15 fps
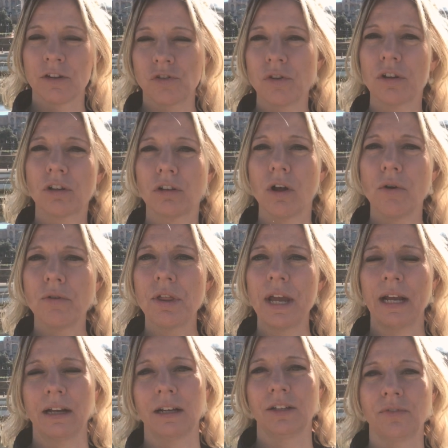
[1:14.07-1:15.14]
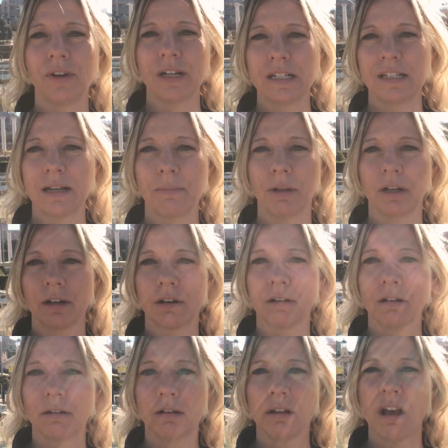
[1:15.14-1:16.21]
So the clothing is very similar.
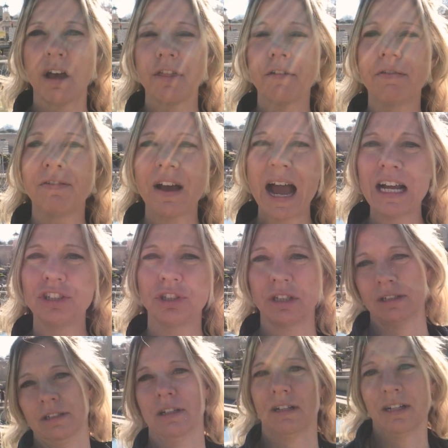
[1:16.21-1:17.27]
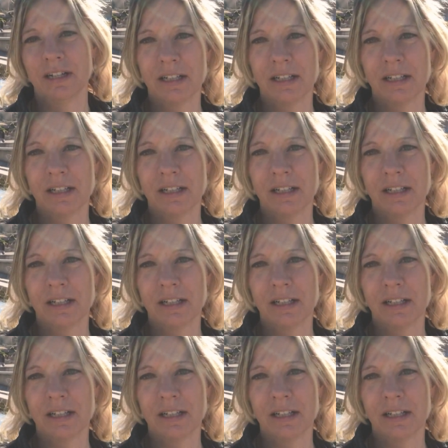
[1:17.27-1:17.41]
The fashion